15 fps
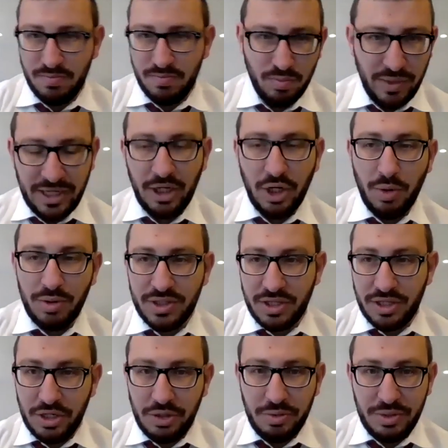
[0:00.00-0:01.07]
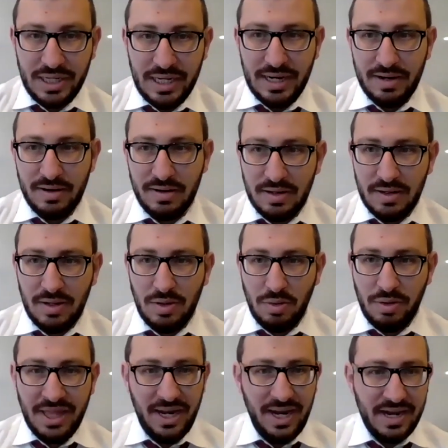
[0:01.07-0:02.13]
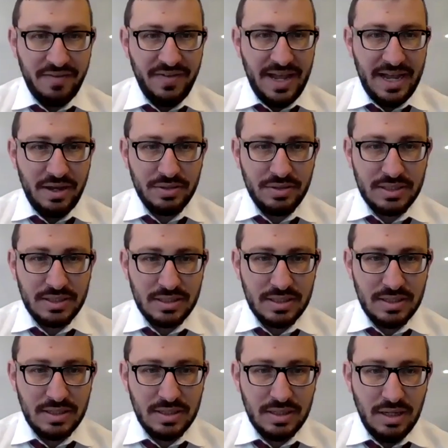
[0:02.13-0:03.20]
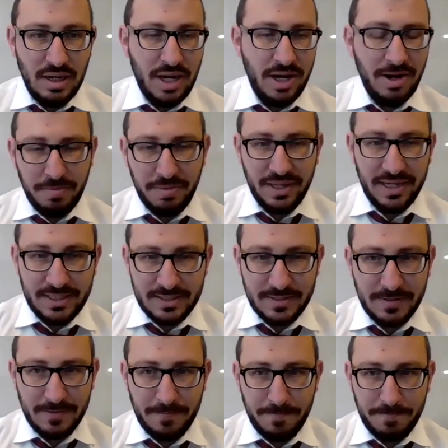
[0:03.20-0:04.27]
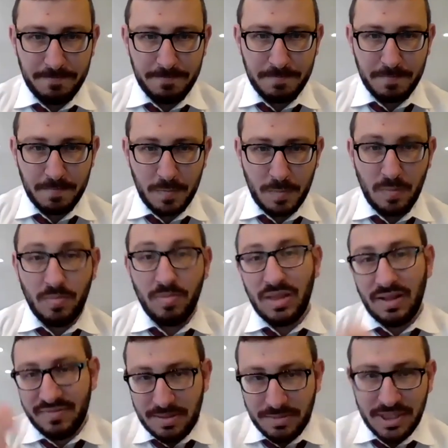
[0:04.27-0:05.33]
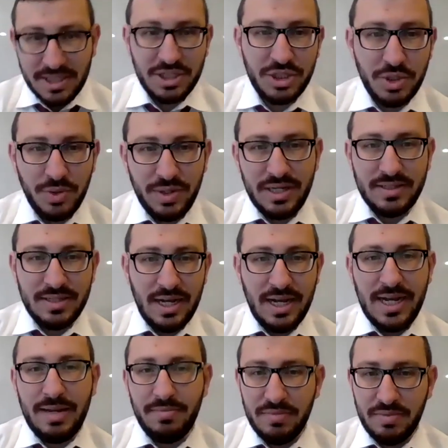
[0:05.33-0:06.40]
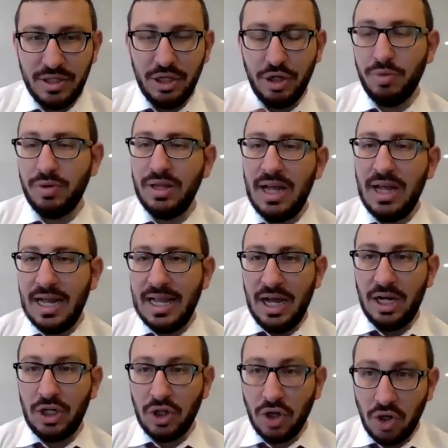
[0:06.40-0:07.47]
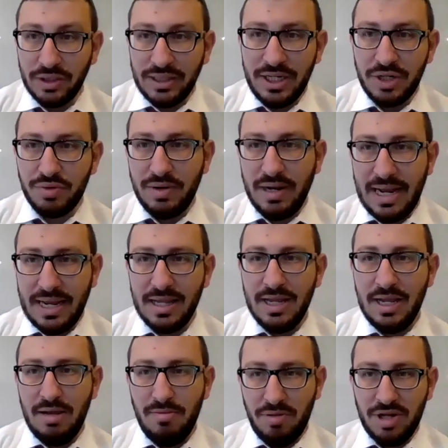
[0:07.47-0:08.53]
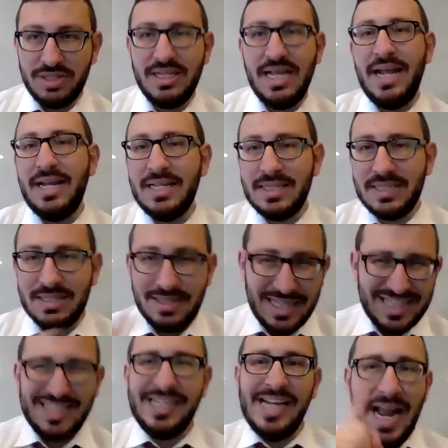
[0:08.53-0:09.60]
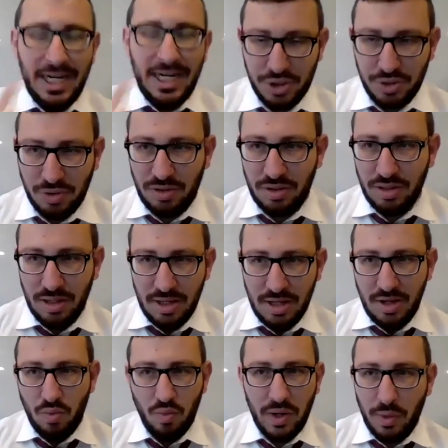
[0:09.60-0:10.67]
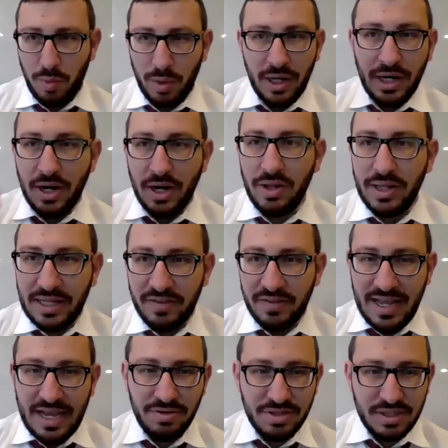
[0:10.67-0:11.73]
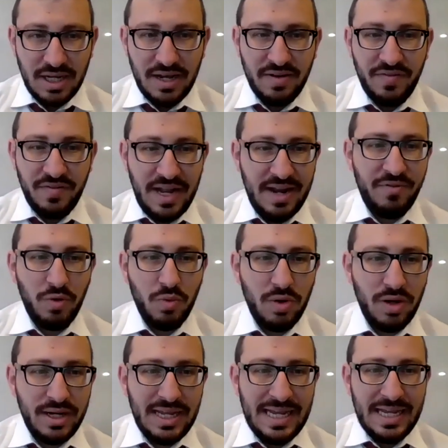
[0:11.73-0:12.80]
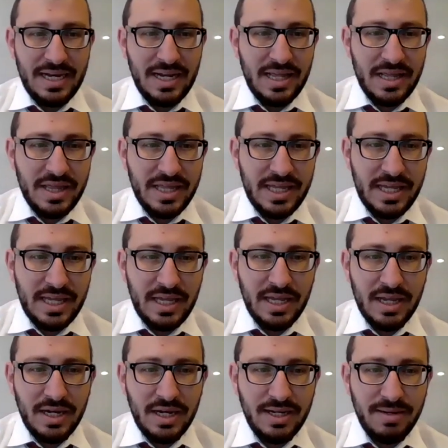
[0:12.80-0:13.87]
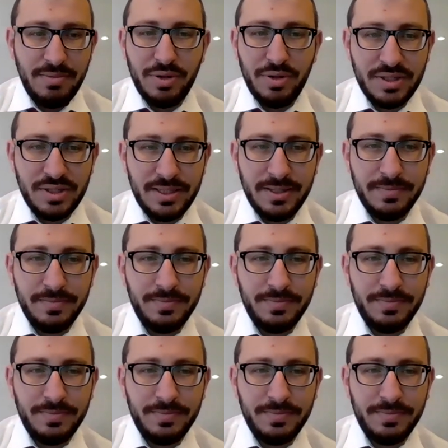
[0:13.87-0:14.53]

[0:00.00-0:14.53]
We do go into the new year without any vows on our plate. Someone doesn't do it in time, you can rely on Kol Nidre, because that is this catch-all where we're annulling the vows of everyone in the community.